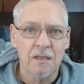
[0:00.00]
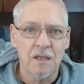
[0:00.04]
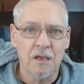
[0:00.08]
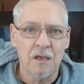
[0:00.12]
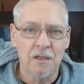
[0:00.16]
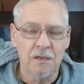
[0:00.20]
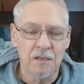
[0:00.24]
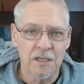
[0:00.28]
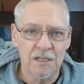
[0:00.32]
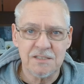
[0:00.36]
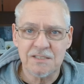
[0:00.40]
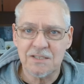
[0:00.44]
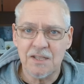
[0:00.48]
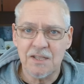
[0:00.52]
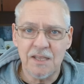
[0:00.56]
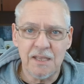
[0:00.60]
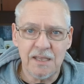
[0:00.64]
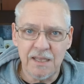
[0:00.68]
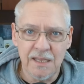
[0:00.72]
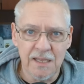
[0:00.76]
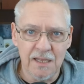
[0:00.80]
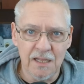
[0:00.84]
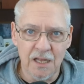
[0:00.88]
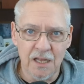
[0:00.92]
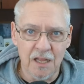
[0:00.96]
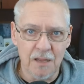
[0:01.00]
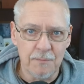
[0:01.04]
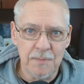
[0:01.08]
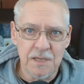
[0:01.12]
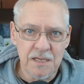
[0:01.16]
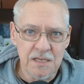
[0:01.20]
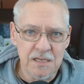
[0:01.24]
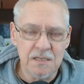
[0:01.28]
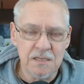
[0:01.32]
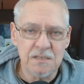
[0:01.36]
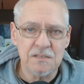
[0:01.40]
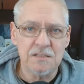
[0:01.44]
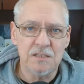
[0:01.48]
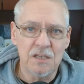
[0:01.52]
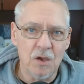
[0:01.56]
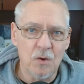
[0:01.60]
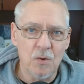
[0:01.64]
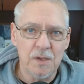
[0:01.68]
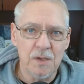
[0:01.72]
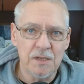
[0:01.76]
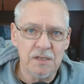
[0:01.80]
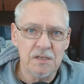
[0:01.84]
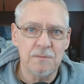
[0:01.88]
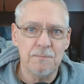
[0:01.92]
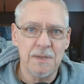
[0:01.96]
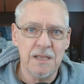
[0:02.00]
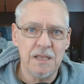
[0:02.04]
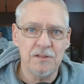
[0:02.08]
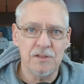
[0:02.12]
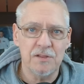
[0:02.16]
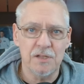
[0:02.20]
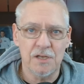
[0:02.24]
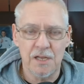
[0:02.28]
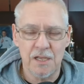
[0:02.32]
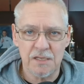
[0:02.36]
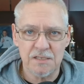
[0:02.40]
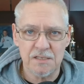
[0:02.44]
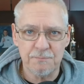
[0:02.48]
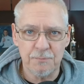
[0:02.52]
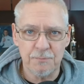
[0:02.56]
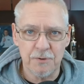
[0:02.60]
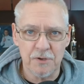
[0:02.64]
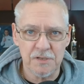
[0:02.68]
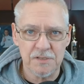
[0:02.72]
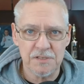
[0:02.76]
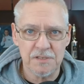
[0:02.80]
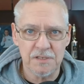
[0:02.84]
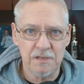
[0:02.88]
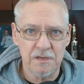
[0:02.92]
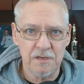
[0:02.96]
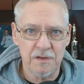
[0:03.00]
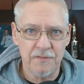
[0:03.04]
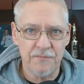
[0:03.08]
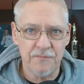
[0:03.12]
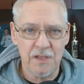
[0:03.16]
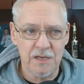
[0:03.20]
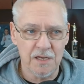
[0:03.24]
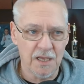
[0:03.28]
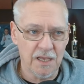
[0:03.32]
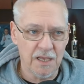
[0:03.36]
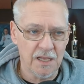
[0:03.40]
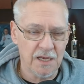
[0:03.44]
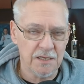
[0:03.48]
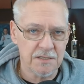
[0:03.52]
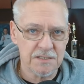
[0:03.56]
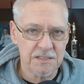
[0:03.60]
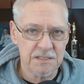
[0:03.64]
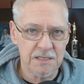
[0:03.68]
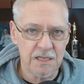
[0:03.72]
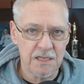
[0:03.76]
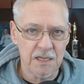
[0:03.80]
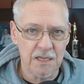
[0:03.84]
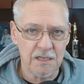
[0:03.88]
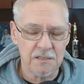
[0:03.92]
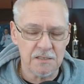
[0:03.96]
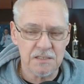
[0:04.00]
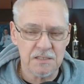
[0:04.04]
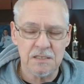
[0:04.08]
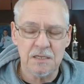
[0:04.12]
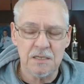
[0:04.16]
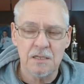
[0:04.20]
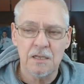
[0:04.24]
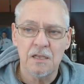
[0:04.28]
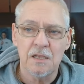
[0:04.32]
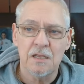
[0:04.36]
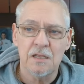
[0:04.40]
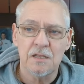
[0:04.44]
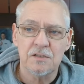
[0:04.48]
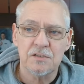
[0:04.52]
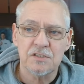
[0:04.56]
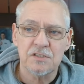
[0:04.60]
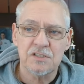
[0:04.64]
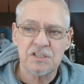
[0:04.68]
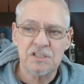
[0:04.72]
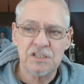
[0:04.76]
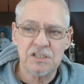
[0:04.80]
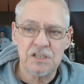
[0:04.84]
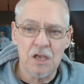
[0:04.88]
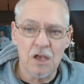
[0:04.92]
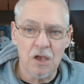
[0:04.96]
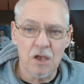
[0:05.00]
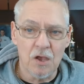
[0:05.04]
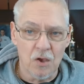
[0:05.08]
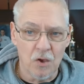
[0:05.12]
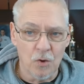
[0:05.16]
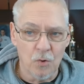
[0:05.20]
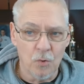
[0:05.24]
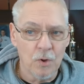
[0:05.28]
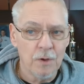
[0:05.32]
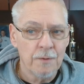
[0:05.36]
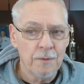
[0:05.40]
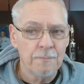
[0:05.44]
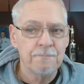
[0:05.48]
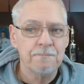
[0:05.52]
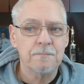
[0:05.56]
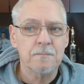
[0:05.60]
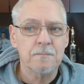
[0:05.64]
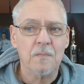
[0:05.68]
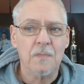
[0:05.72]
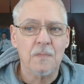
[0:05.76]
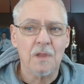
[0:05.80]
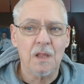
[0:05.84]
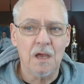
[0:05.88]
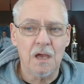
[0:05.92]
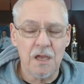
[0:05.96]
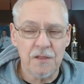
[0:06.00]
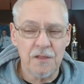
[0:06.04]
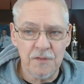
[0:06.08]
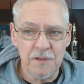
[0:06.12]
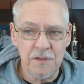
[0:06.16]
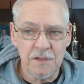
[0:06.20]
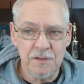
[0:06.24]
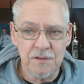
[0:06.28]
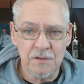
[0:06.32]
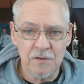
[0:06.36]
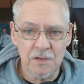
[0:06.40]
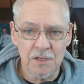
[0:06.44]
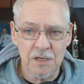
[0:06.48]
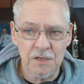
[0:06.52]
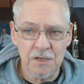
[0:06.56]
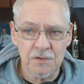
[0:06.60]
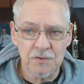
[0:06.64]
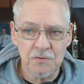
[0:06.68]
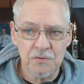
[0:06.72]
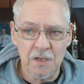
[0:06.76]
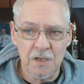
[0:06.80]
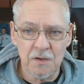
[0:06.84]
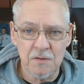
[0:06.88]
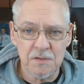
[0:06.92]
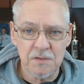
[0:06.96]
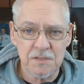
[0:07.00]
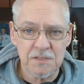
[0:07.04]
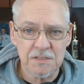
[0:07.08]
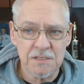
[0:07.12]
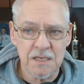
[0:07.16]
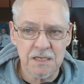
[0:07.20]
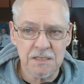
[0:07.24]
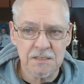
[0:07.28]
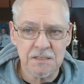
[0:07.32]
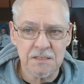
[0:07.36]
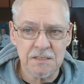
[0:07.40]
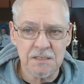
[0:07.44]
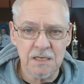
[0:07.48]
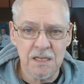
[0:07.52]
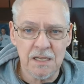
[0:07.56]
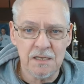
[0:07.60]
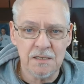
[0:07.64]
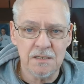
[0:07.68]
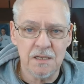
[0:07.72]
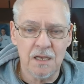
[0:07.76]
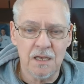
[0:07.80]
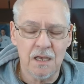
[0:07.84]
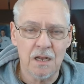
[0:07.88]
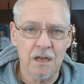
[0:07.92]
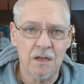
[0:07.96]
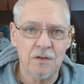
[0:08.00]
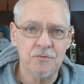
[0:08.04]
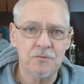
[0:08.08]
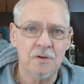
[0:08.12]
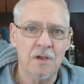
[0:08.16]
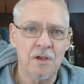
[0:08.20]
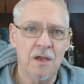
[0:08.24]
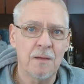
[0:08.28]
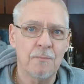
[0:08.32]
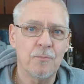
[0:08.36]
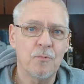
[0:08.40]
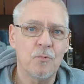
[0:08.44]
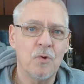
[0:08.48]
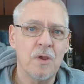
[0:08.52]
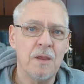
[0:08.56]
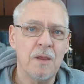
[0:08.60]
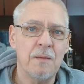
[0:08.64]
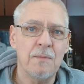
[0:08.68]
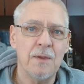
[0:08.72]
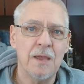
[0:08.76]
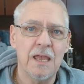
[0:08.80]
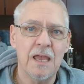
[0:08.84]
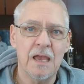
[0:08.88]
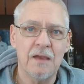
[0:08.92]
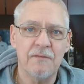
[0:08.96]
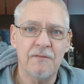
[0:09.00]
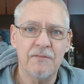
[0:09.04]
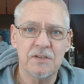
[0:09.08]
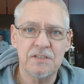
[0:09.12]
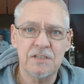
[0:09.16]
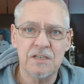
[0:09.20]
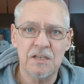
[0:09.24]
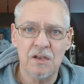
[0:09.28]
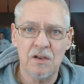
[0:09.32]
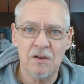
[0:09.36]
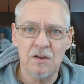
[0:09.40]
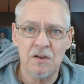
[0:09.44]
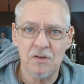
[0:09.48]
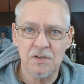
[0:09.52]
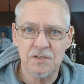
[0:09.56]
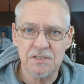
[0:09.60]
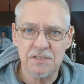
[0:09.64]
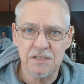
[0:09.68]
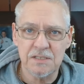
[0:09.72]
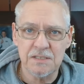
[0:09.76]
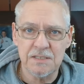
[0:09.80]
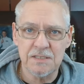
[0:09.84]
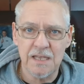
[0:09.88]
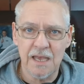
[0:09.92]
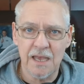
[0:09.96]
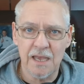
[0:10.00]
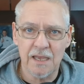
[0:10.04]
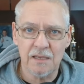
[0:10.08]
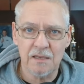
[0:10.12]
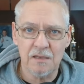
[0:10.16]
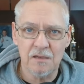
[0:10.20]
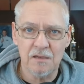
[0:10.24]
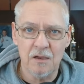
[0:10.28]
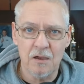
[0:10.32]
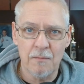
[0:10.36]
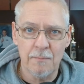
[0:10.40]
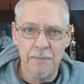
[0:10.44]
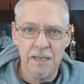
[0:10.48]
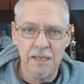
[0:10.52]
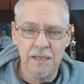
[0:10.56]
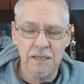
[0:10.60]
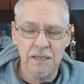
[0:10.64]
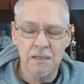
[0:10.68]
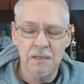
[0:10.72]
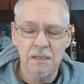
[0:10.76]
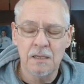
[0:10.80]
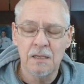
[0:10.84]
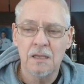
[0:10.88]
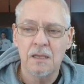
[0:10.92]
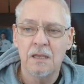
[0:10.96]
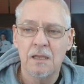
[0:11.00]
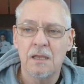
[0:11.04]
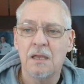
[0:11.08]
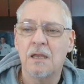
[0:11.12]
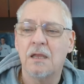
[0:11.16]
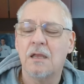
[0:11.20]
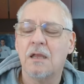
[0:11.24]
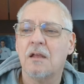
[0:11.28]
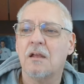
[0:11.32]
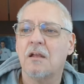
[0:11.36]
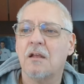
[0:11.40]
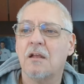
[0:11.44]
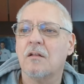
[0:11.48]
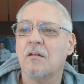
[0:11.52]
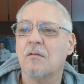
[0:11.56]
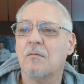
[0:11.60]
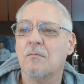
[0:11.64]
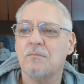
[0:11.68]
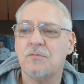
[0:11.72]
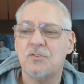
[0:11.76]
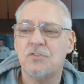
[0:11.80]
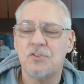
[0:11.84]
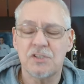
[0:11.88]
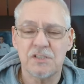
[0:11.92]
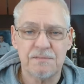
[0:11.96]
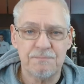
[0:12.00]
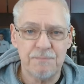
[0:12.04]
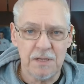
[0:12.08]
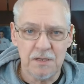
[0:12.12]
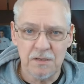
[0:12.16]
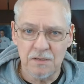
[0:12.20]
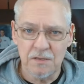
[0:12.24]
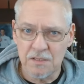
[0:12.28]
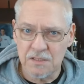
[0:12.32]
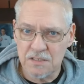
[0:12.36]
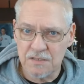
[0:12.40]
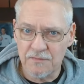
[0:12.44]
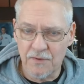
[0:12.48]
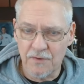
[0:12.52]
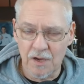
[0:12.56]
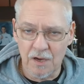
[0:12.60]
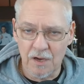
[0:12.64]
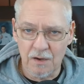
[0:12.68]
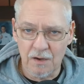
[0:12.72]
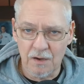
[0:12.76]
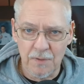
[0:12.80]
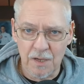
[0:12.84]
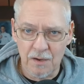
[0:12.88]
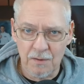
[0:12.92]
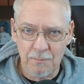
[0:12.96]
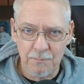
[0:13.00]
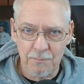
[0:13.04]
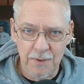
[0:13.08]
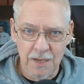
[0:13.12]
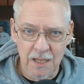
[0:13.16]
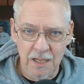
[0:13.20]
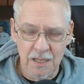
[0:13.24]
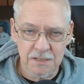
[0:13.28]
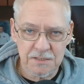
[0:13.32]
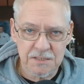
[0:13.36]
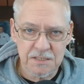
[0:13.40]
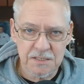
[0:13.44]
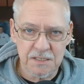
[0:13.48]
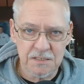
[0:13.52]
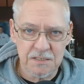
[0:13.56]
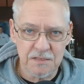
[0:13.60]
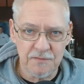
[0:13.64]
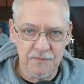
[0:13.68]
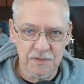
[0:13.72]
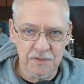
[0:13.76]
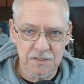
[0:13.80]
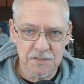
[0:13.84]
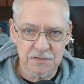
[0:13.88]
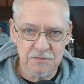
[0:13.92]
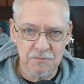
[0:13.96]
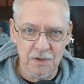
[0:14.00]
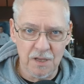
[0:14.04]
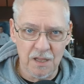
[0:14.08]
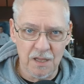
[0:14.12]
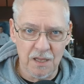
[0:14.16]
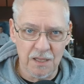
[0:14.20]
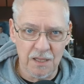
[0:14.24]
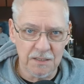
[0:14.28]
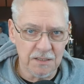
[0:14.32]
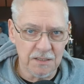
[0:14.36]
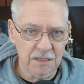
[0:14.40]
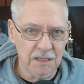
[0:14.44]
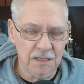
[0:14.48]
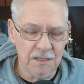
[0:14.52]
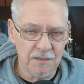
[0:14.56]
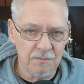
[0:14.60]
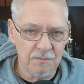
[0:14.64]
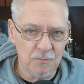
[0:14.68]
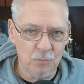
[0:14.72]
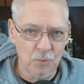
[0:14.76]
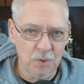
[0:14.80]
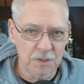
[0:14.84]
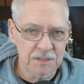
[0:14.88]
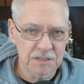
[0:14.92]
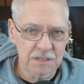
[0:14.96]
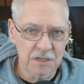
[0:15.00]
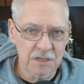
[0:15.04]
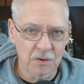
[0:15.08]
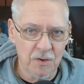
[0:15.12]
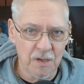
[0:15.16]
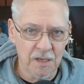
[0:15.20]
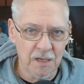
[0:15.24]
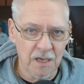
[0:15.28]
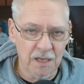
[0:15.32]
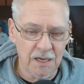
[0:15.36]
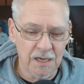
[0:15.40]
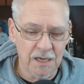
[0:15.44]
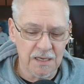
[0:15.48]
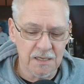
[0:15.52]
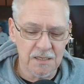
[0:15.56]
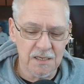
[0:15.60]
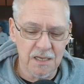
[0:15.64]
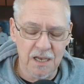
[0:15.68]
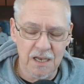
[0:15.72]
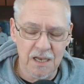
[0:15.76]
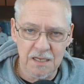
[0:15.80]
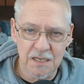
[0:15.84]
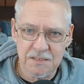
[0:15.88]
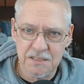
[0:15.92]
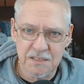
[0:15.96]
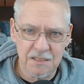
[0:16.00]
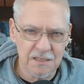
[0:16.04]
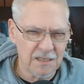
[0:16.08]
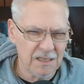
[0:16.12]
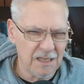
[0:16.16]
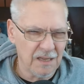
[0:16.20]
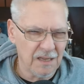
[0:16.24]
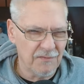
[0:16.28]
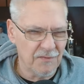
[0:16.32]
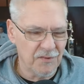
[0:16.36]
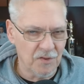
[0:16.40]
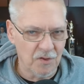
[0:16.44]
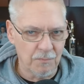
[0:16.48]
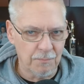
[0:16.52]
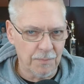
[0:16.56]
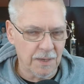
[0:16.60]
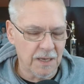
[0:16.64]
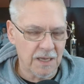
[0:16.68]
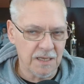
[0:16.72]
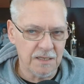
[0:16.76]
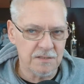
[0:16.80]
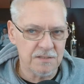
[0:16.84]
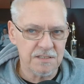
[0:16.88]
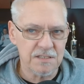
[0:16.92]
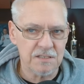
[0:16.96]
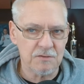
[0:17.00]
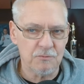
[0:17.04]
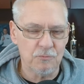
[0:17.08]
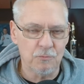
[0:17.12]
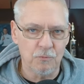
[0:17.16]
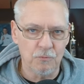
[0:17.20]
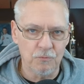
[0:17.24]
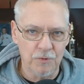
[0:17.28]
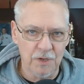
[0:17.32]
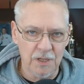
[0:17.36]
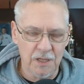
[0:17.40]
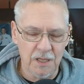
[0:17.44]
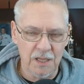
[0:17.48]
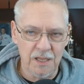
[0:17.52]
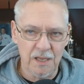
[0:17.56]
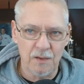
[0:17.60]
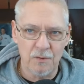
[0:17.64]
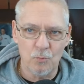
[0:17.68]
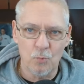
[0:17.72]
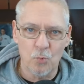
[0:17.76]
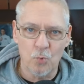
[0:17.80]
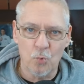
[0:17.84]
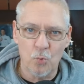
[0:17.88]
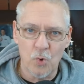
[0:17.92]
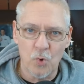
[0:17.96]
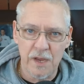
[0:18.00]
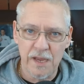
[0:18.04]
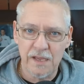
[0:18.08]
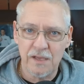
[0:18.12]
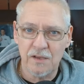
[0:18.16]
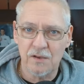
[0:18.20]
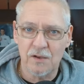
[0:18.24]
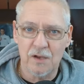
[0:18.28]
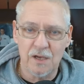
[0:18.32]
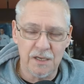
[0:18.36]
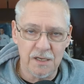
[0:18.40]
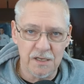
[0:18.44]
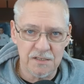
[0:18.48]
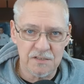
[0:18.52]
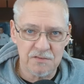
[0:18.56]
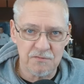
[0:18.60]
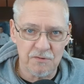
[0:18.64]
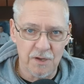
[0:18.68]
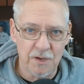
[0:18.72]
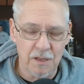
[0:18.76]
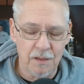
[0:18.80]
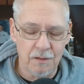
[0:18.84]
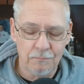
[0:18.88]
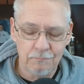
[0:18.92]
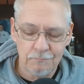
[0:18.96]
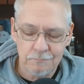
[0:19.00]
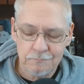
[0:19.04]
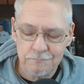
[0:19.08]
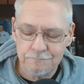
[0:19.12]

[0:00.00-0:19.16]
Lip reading: Unless they kill him, he is going to be the next president of the United States. So I think they're going to try to assassinate Donald Trump. We may have a terrorist attack coming just because of our policies of Israel and what's going on in Gaza, even though Biden's really weak on Israel.